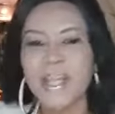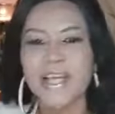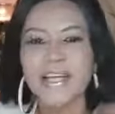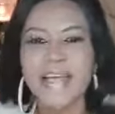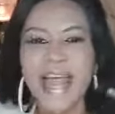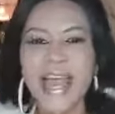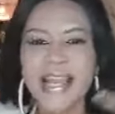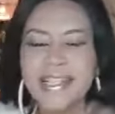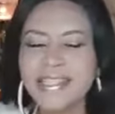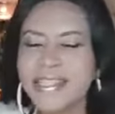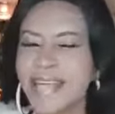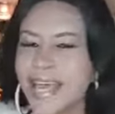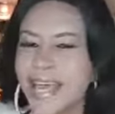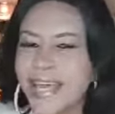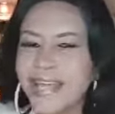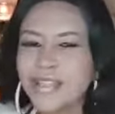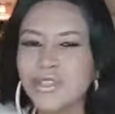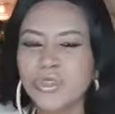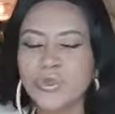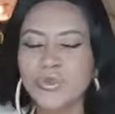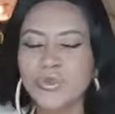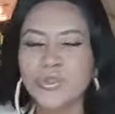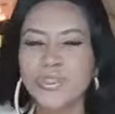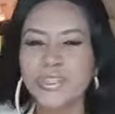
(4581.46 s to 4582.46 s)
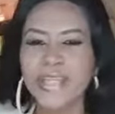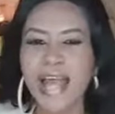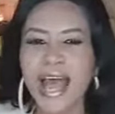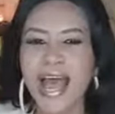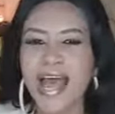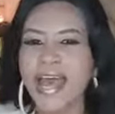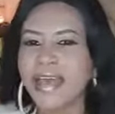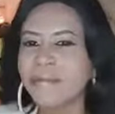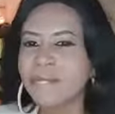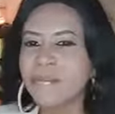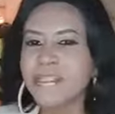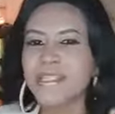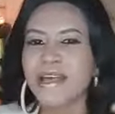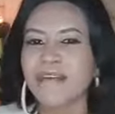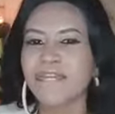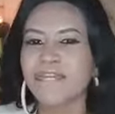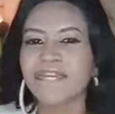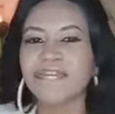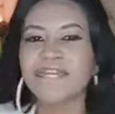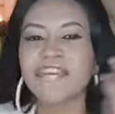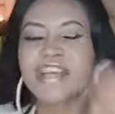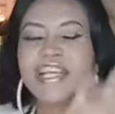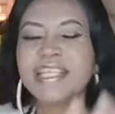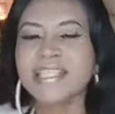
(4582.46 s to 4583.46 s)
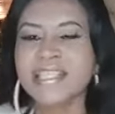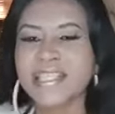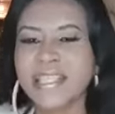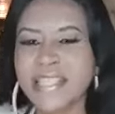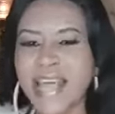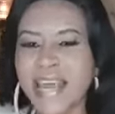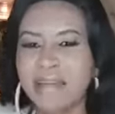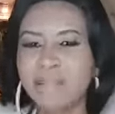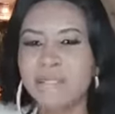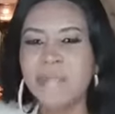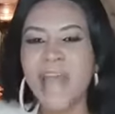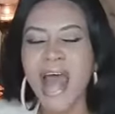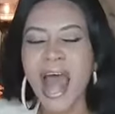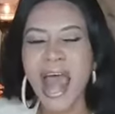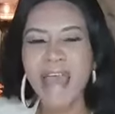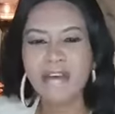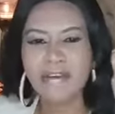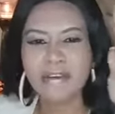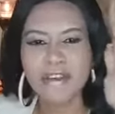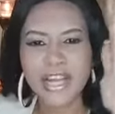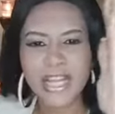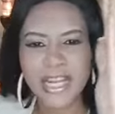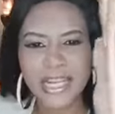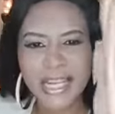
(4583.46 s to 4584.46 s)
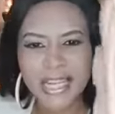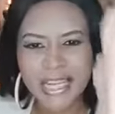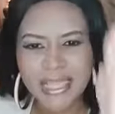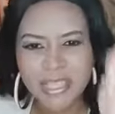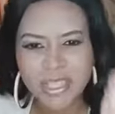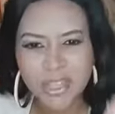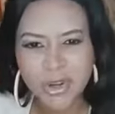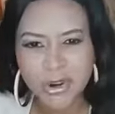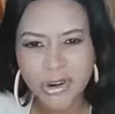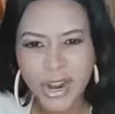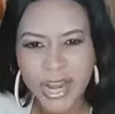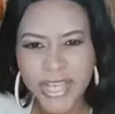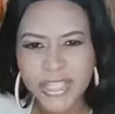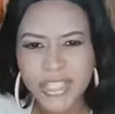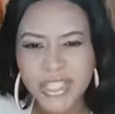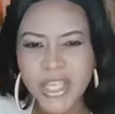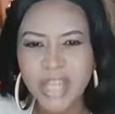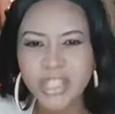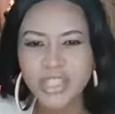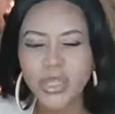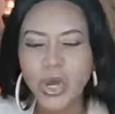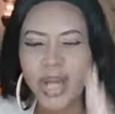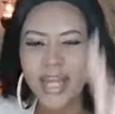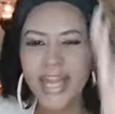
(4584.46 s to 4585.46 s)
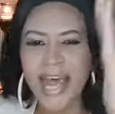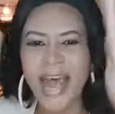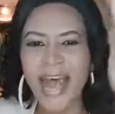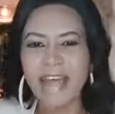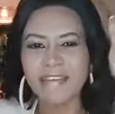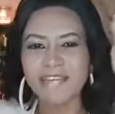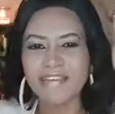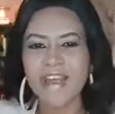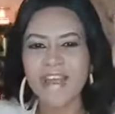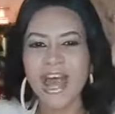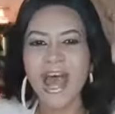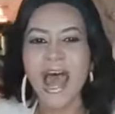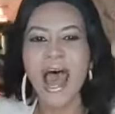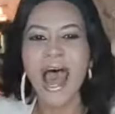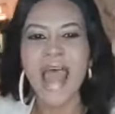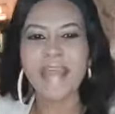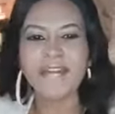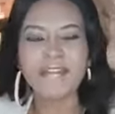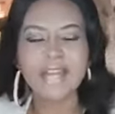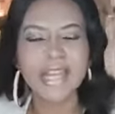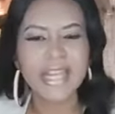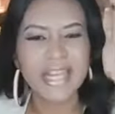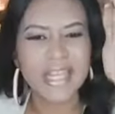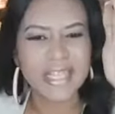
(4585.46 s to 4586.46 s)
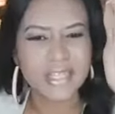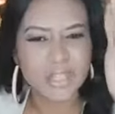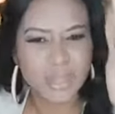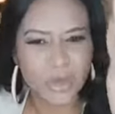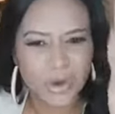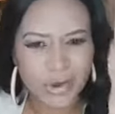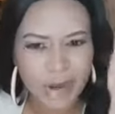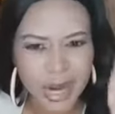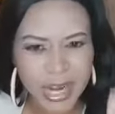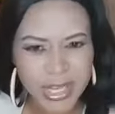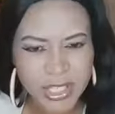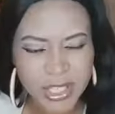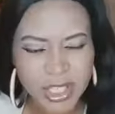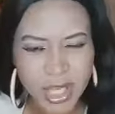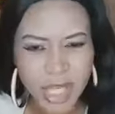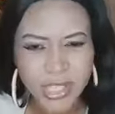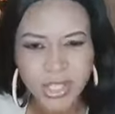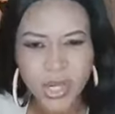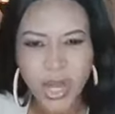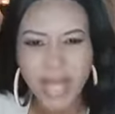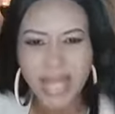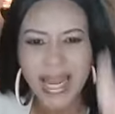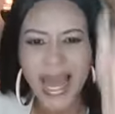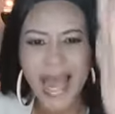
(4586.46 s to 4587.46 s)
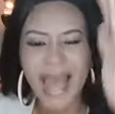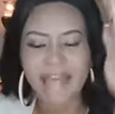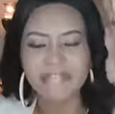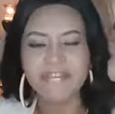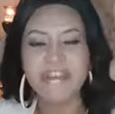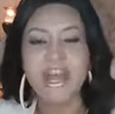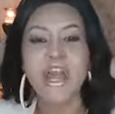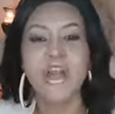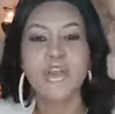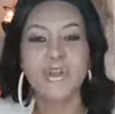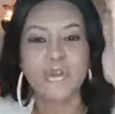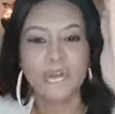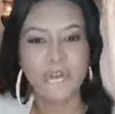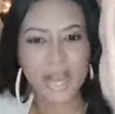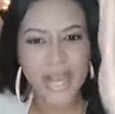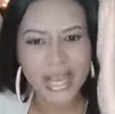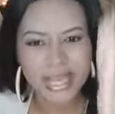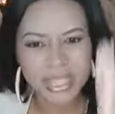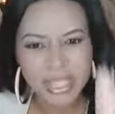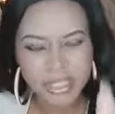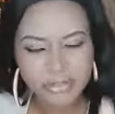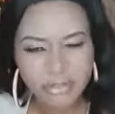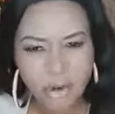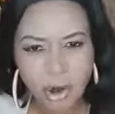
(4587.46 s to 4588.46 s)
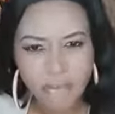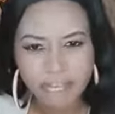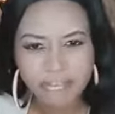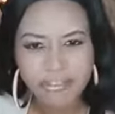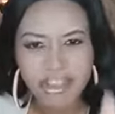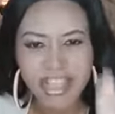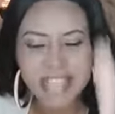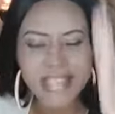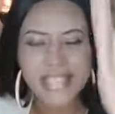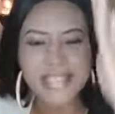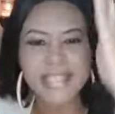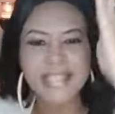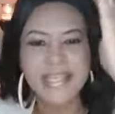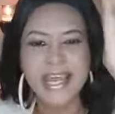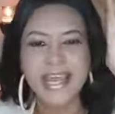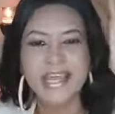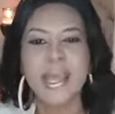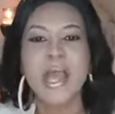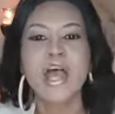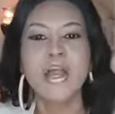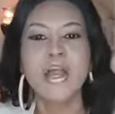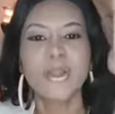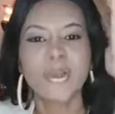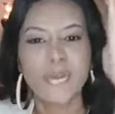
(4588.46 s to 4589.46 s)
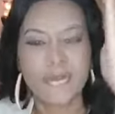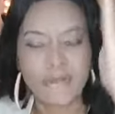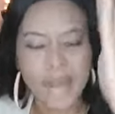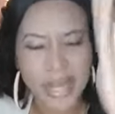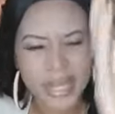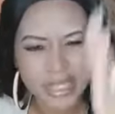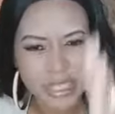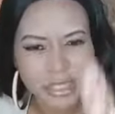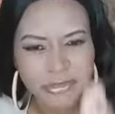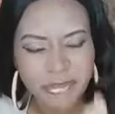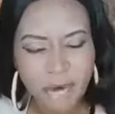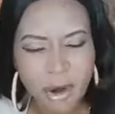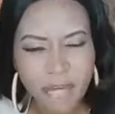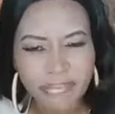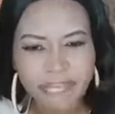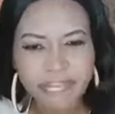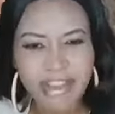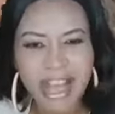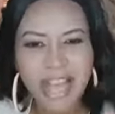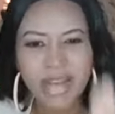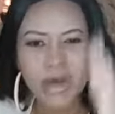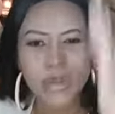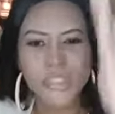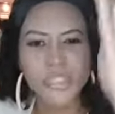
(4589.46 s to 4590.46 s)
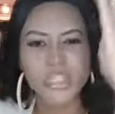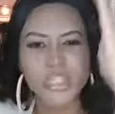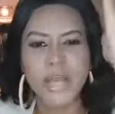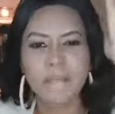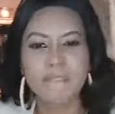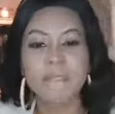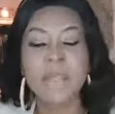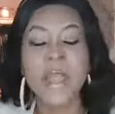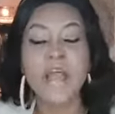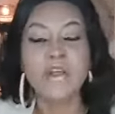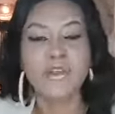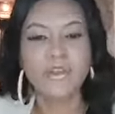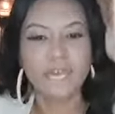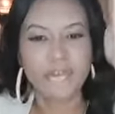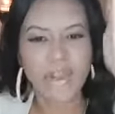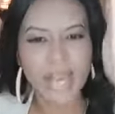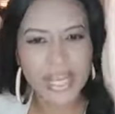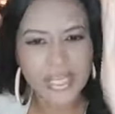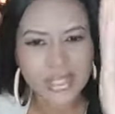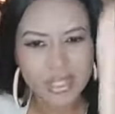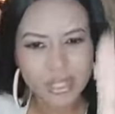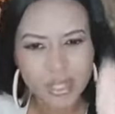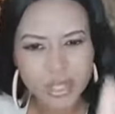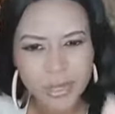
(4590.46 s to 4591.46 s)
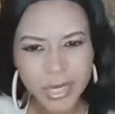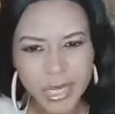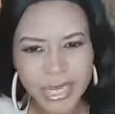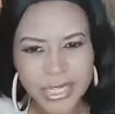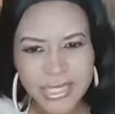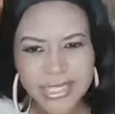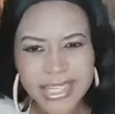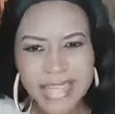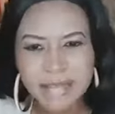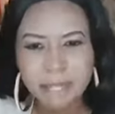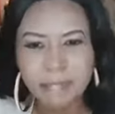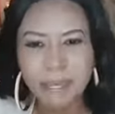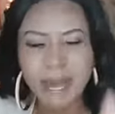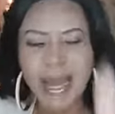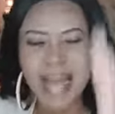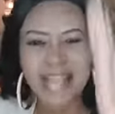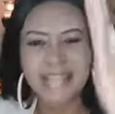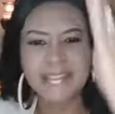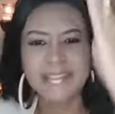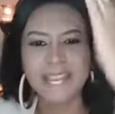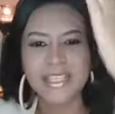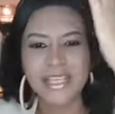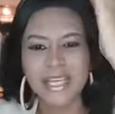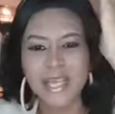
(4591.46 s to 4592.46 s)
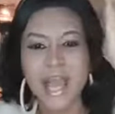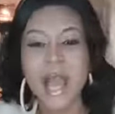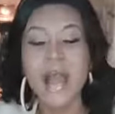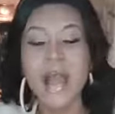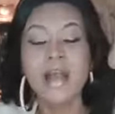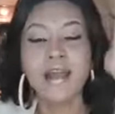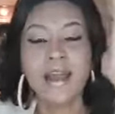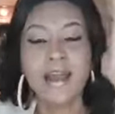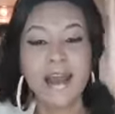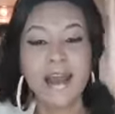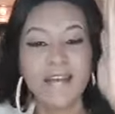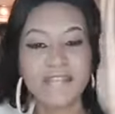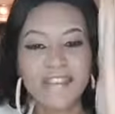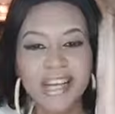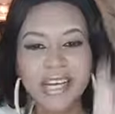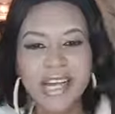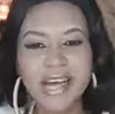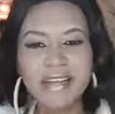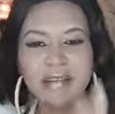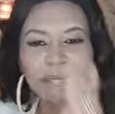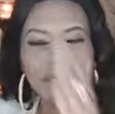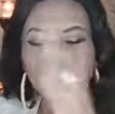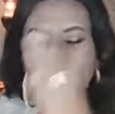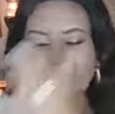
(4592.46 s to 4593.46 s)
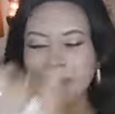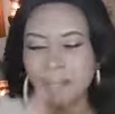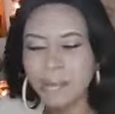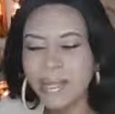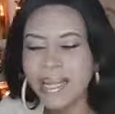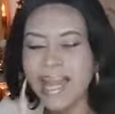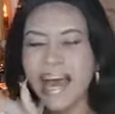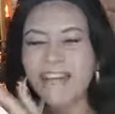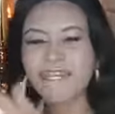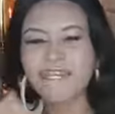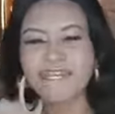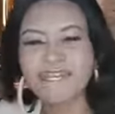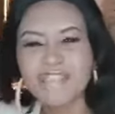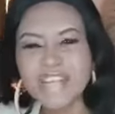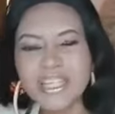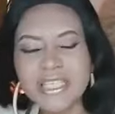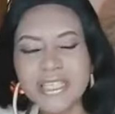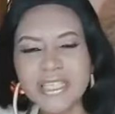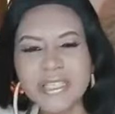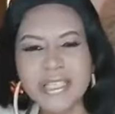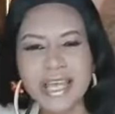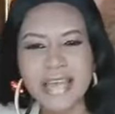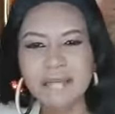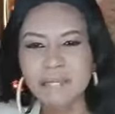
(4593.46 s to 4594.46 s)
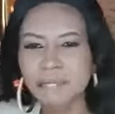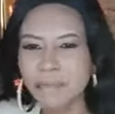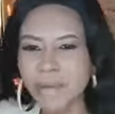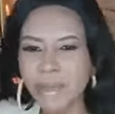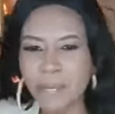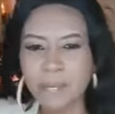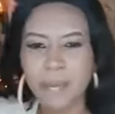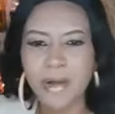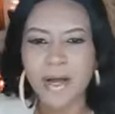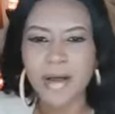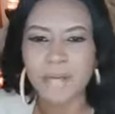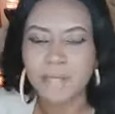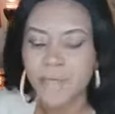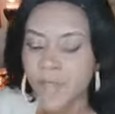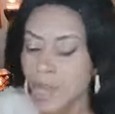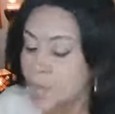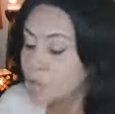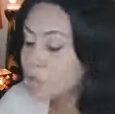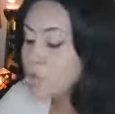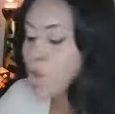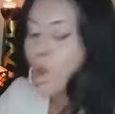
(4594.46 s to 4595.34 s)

Enter into times of feasting. I release grace on your life. I release grace on your life. Grace for feasting. Grace for fellowship. Grace to eat in plenty. Covenant people are feasting people.